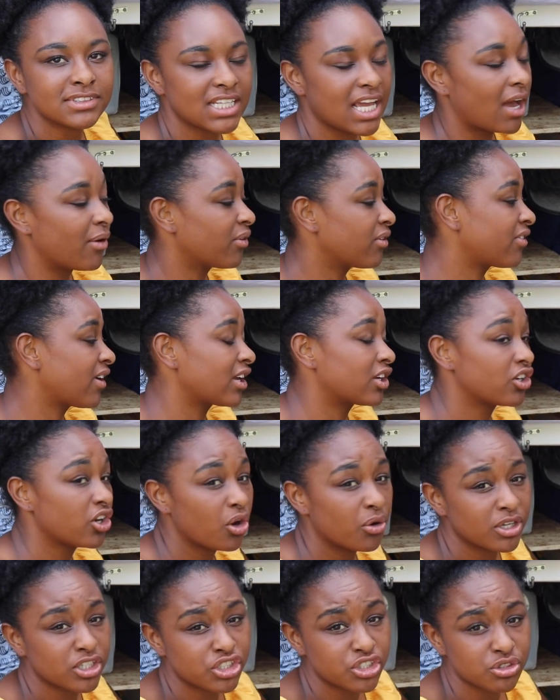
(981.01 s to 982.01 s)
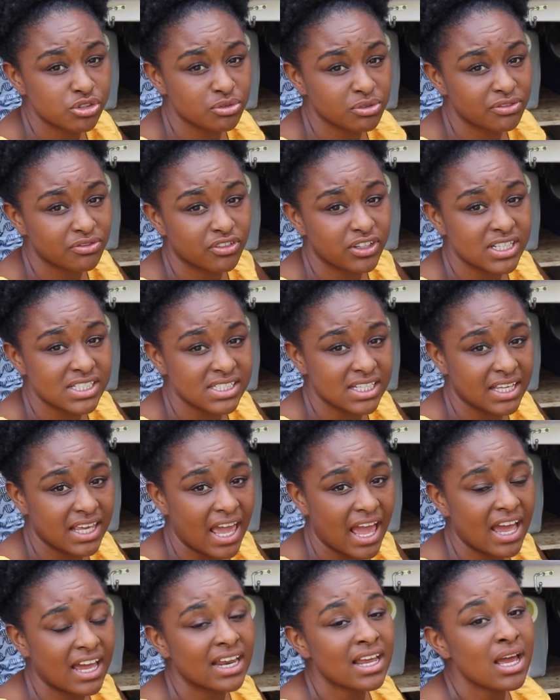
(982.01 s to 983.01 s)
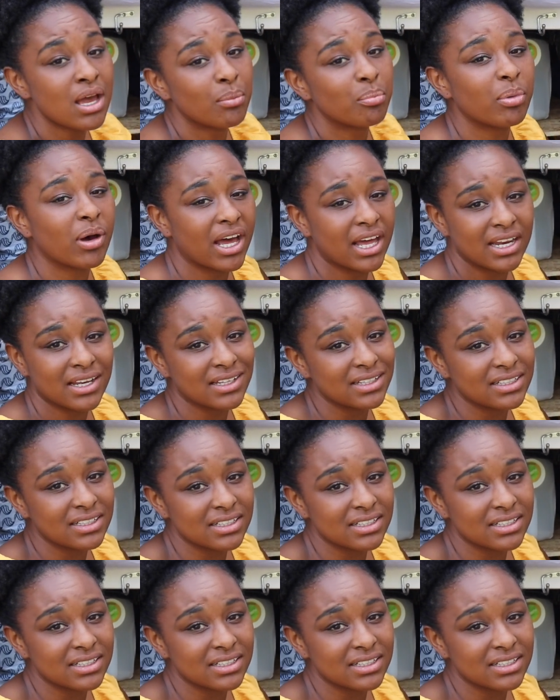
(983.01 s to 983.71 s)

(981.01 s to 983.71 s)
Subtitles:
Yeah, we've had no issues with freezing yet, but